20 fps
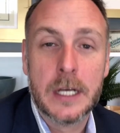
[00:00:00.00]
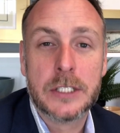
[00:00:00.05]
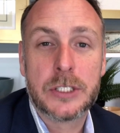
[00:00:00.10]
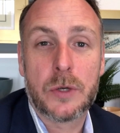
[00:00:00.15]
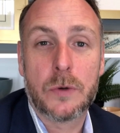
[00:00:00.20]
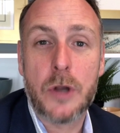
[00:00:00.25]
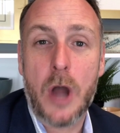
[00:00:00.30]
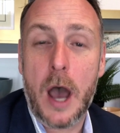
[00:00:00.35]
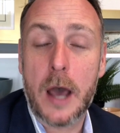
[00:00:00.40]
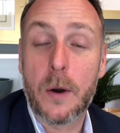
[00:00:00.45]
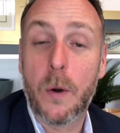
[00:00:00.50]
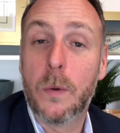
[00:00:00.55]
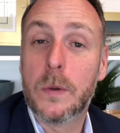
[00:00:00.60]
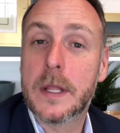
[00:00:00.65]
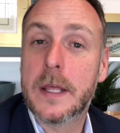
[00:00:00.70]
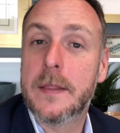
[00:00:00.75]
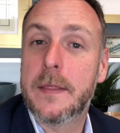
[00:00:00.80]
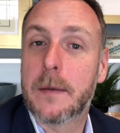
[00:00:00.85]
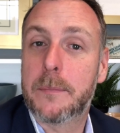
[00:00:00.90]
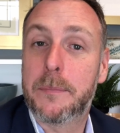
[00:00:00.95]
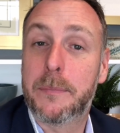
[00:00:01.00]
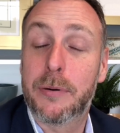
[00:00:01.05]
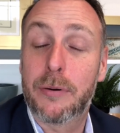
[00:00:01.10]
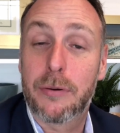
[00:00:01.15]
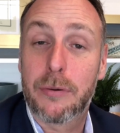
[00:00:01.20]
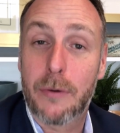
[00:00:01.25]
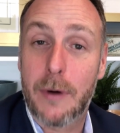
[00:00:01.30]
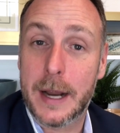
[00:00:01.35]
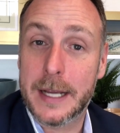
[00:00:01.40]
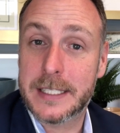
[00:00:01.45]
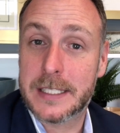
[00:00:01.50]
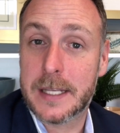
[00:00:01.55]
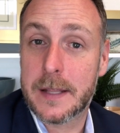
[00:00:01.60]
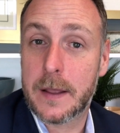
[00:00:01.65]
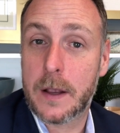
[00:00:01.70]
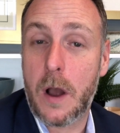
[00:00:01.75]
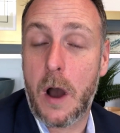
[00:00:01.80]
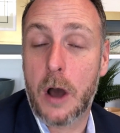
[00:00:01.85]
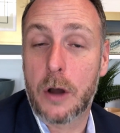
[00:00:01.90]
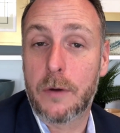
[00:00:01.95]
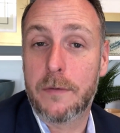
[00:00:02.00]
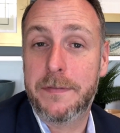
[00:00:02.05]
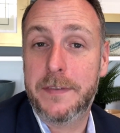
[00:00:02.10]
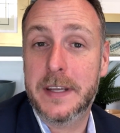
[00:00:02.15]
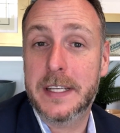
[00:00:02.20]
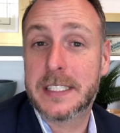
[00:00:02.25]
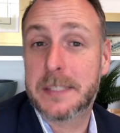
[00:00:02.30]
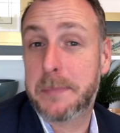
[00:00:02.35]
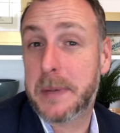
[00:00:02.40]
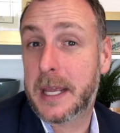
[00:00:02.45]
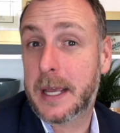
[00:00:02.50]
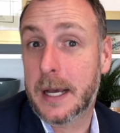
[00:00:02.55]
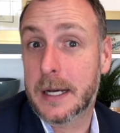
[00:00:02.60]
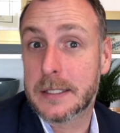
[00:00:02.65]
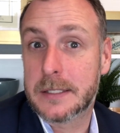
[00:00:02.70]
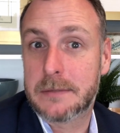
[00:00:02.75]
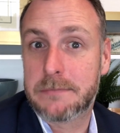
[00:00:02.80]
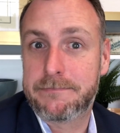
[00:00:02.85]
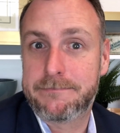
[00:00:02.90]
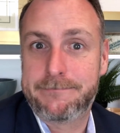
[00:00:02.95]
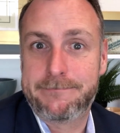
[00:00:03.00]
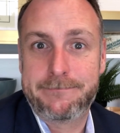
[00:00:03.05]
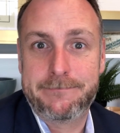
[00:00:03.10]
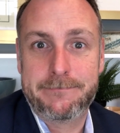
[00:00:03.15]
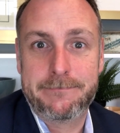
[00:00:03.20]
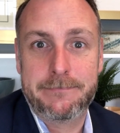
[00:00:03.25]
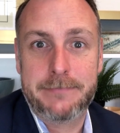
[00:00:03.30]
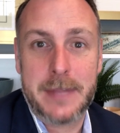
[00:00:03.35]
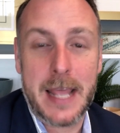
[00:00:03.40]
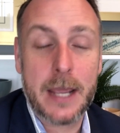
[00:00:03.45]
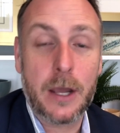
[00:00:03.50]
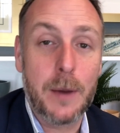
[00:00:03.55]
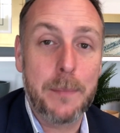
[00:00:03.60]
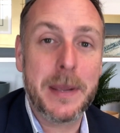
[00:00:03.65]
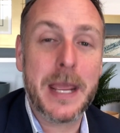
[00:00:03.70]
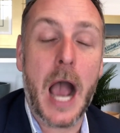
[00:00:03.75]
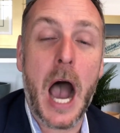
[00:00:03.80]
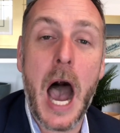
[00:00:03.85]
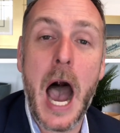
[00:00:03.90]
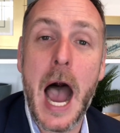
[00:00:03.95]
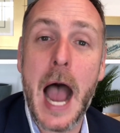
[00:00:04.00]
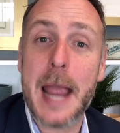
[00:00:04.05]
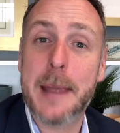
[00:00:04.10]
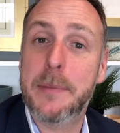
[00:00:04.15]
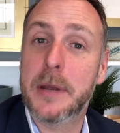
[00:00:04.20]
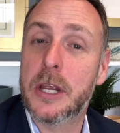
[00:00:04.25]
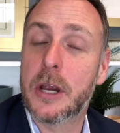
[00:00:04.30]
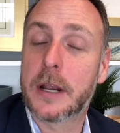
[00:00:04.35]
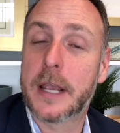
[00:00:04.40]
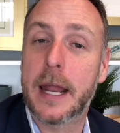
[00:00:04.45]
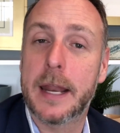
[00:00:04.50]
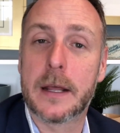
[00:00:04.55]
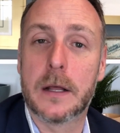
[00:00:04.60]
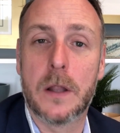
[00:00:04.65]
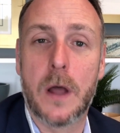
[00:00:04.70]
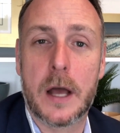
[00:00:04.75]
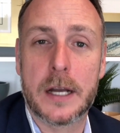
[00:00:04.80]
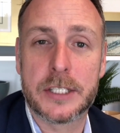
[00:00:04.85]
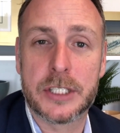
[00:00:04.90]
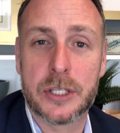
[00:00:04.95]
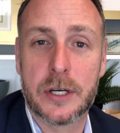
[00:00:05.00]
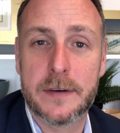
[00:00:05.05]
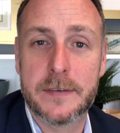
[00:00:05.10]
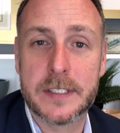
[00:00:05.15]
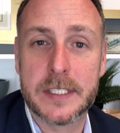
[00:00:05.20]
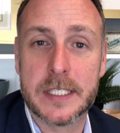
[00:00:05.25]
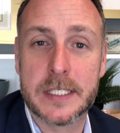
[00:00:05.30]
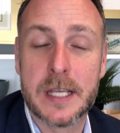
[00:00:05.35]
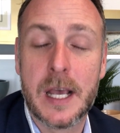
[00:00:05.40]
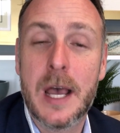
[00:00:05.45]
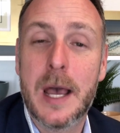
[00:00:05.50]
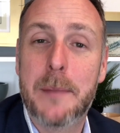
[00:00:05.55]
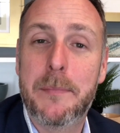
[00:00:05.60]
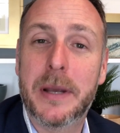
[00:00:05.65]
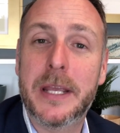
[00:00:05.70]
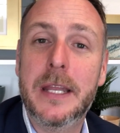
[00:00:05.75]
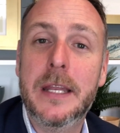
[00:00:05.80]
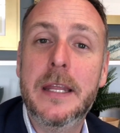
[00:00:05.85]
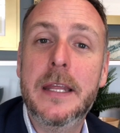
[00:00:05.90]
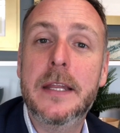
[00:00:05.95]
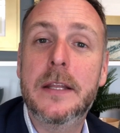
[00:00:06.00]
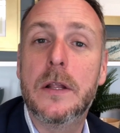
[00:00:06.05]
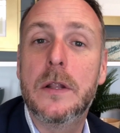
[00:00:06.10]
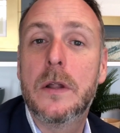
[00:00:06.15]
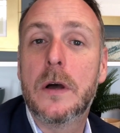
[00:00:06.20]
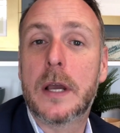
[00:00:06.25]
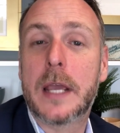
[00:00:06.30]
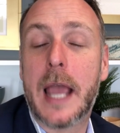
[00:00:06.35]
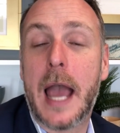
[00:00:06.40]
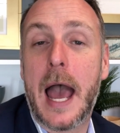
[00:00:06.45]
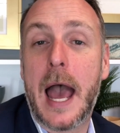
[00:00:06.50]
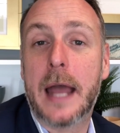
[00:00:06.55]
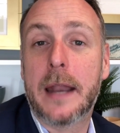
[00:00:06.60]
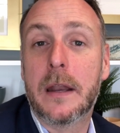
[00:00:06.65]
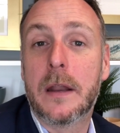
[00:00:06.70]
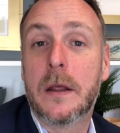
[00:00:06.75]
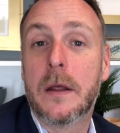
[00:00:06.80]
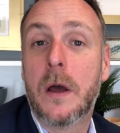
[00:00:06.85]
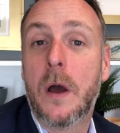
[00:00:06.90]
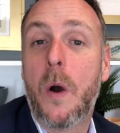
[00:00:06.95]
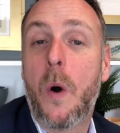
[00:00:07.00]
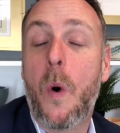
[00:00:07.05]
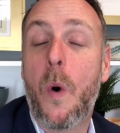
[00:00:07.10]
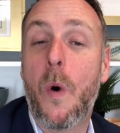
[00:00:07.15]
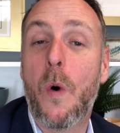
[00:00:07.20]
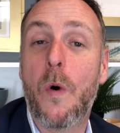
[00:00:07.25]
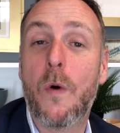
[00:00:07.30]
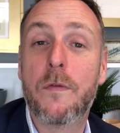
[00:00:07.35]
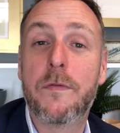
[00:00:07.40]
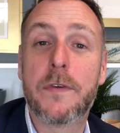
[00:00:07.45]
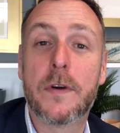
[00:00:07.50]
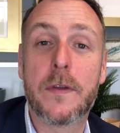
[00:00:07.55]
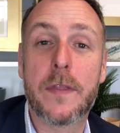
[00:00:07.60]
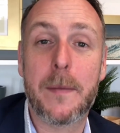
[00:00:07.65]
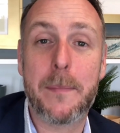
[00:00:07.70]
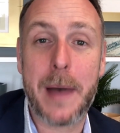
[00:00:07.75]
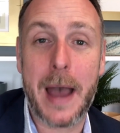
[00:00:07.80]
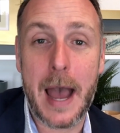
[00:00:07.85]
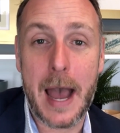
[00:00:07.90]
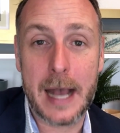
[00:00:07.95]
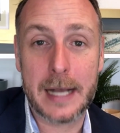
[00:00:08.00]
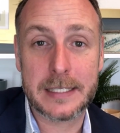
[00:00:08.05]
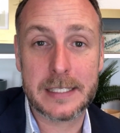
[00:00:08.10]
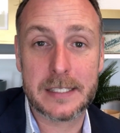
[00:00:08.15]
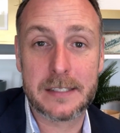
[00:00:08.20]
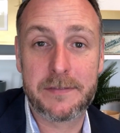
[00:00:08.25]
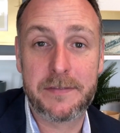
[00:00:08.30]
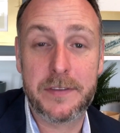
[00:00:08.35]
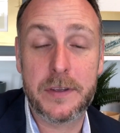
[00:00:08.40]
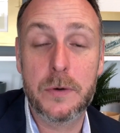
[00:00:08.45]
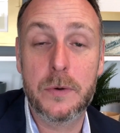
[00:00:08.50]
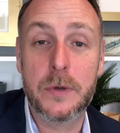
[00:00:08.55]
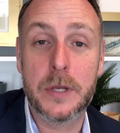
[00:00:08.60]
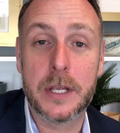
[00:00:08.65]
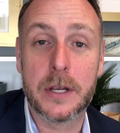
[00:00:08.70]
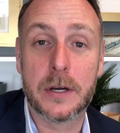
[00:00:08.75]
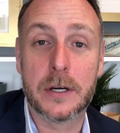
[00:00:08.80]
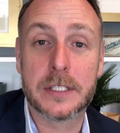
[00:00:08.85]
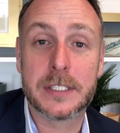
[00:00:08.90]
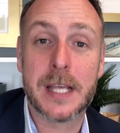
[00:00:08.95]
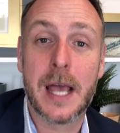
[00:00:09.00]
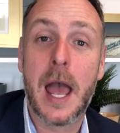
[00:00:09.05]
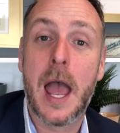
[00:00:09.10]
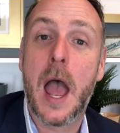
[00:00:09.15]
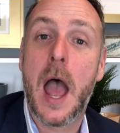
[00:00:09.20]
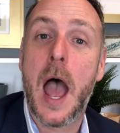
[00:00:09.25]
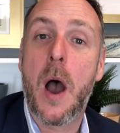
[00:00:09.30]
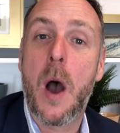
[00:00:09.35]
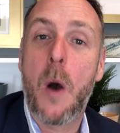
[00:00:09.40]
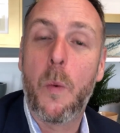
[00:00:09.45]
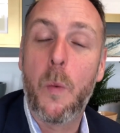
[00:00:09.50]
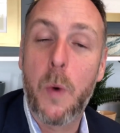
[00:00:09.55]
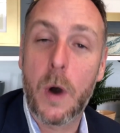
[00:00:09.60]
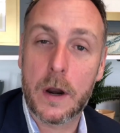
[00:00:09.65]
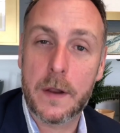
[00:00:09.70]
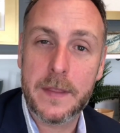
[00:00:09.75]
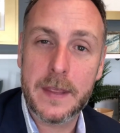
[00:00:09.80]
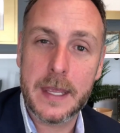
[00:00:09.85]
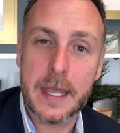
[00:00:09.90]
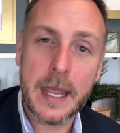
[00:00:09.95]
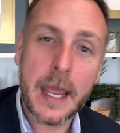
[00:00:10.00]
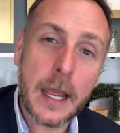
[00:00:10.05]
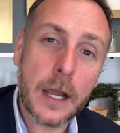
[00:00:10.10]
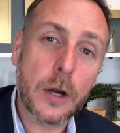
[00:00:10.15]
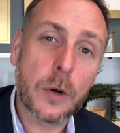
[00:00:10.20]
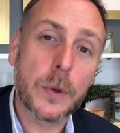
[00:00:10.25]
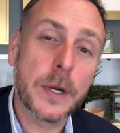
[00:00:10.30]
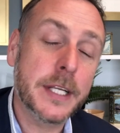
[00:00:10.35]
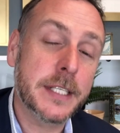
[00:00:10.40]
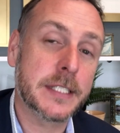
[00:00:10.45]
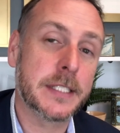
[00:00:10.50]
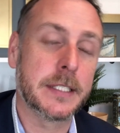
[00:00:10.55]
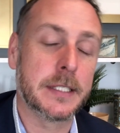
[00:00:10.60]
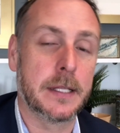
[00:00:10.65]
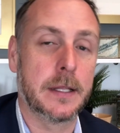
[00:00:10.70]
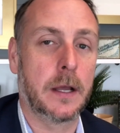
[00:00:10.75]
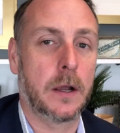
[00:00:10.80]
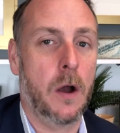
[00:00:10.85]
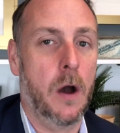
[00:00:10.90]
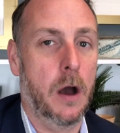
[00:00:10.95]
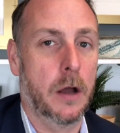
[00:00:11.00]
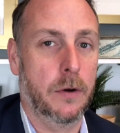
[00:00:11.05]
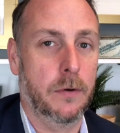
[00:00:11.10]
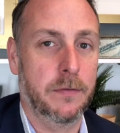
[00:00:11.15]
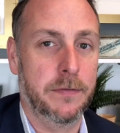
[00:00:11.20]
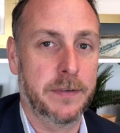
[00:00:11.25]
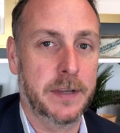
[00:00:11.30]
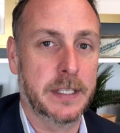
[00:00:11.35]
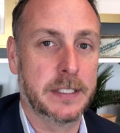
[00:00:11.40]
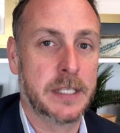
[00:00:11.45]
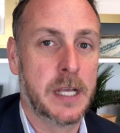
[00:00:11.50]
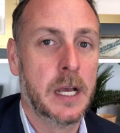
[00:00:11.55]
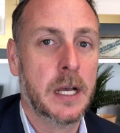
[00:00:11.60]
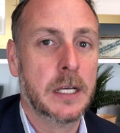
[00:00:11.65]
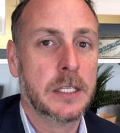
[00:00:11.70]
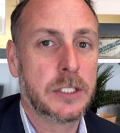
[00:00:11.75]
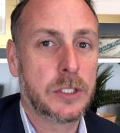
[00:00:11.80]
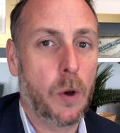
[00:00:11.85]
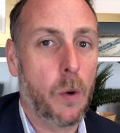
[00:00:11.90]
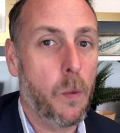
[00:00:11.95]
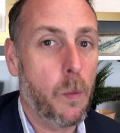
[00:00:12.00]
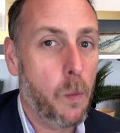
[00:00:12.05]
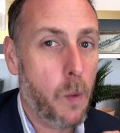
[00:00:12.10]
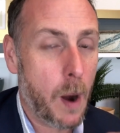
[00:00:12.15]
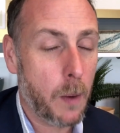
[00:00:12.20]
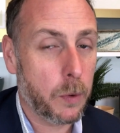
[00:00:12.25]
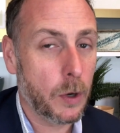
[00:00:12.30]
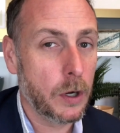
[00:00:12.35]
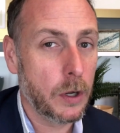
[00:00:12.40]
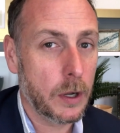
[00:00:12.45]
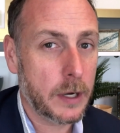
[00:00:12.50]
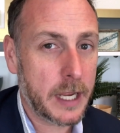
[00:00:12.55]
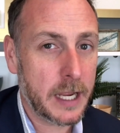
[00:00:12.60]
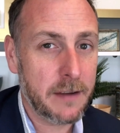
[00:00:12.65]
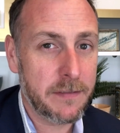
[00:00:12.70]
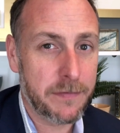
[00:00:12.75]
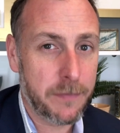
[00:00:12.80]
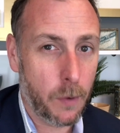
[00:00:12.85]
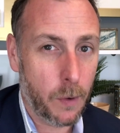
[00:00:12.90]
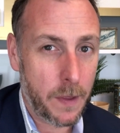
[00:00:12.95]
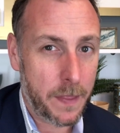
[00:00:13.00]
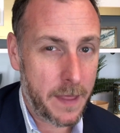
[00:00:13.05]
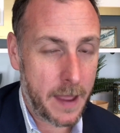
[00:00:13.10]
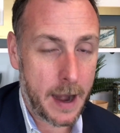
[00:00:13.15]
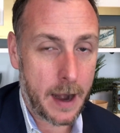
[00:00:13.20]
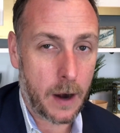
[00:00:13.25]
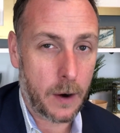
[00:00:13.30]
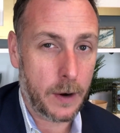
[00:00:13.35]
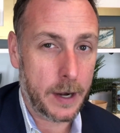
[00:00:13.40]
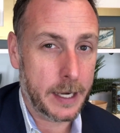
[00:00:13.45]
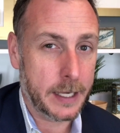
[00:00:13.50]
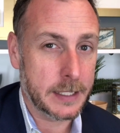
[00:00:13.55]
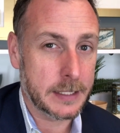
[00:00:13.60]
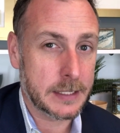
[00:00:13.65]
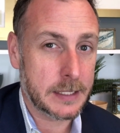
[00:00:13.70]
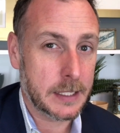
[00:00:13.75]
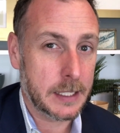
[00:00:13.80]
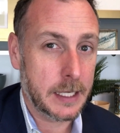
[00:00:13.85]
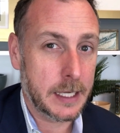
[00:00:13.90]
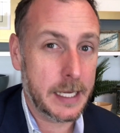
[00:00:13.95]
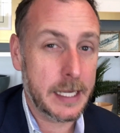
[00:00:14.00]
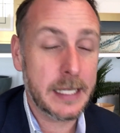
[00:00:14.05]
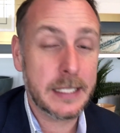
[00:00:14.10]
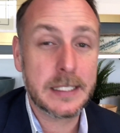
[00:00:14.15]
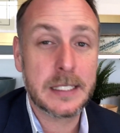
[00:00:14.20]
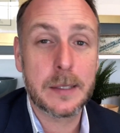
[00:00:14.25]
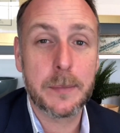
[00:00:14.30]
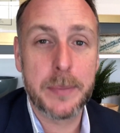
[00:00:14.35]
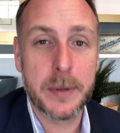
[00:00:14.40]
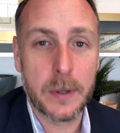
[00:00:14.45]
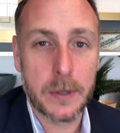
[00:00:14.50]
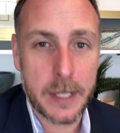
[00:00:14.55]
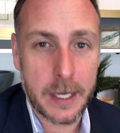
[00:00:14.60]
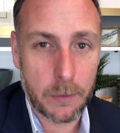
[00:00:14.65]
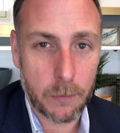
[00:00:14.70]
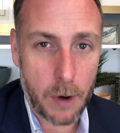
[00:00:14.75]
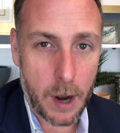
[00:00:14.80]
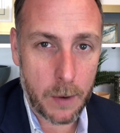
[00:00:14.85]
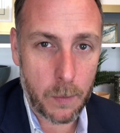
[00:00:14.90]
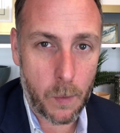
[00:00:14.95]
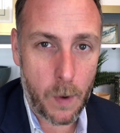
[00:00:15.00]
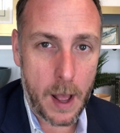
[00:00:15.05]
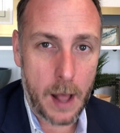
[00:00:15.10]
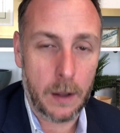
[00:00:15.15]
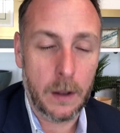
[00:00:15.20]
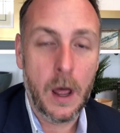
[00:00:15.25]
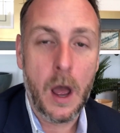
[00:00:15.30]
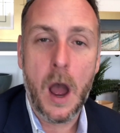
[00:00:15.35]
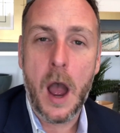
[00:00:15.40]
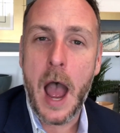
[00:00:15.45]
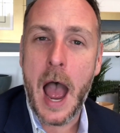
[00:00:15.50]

So not only the price of the condo fees, because they could be high, but you're getting a lot of services, but you need to look at over the past few years, what are the increases in the condo fees? So what we're looking for there is the building run well?